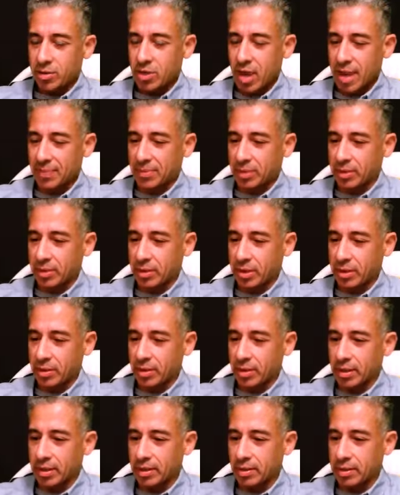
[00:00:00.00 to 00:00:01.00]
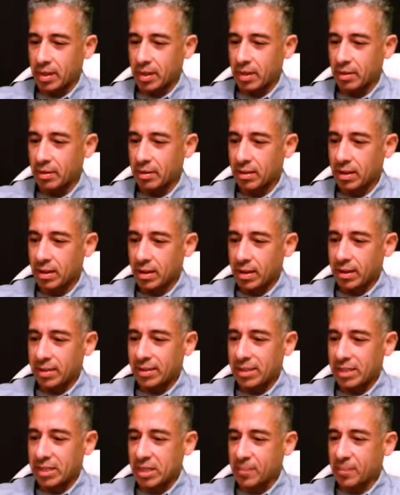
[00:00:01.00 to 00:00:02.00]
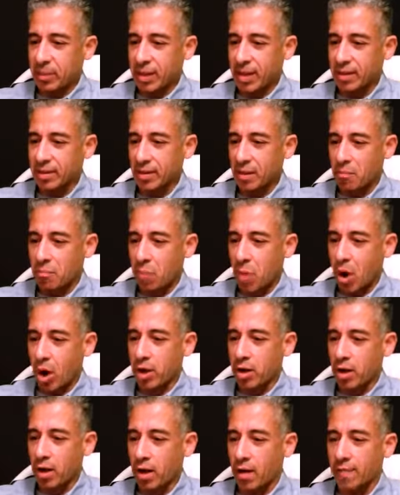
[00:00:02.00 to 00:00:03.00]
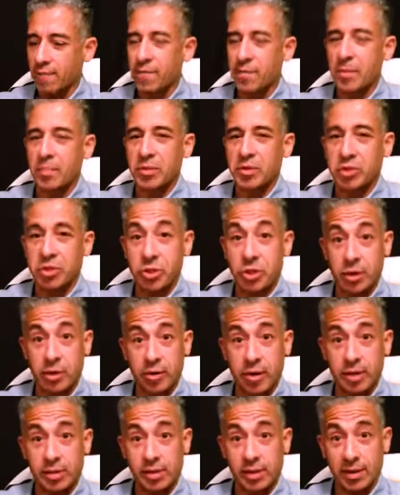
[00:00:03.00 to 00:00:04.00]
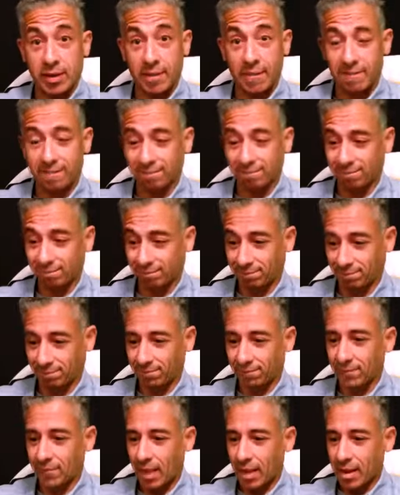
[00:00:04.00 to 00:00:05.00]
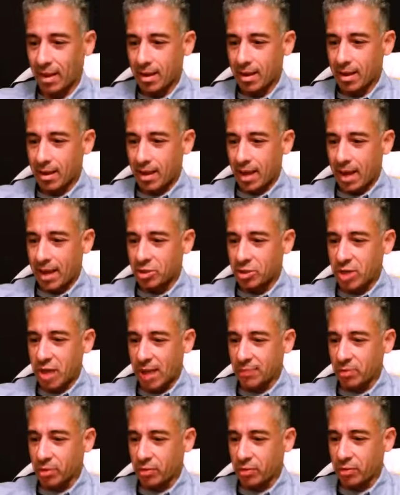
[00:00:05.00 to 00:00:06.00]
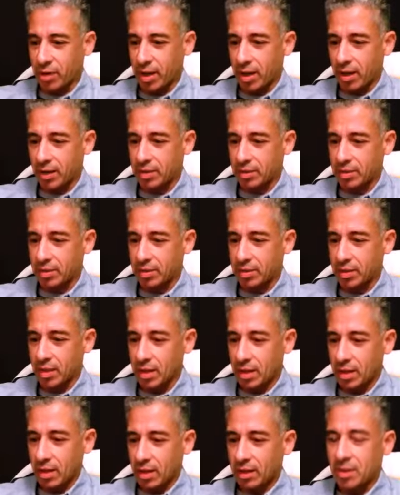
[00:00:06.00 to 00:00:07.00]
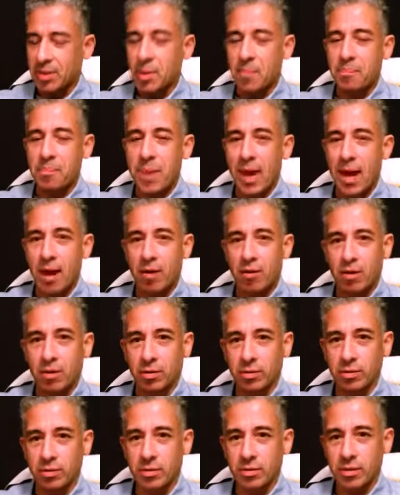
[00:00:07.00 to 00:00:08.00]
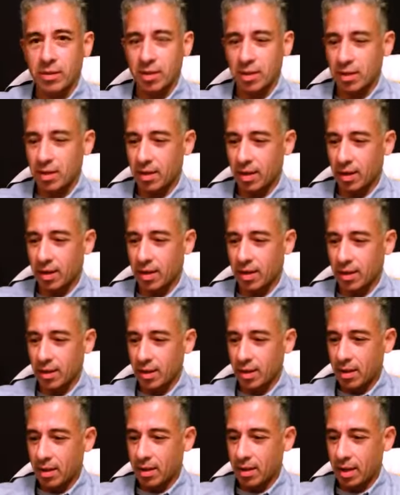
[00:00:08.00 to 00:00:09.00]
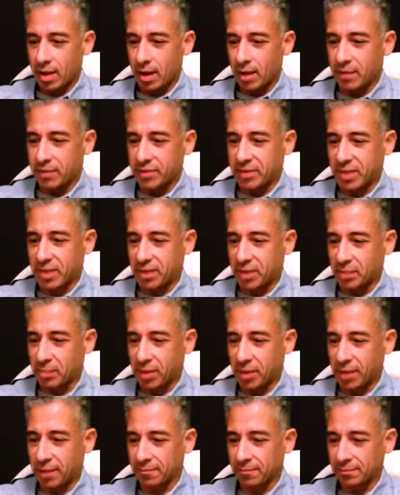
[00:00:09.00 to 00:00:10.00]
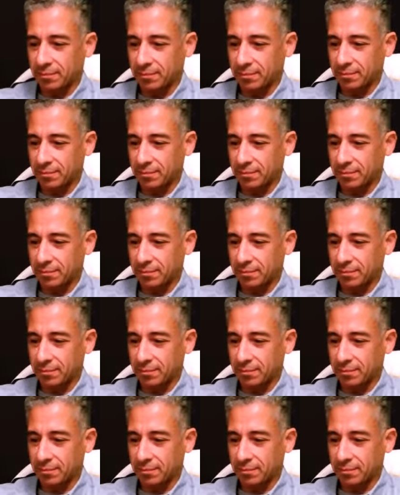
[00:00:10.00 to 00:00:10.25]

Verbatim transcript: Chapter two is discipline, the mark of maturity, and chapter three is the perils of discipline.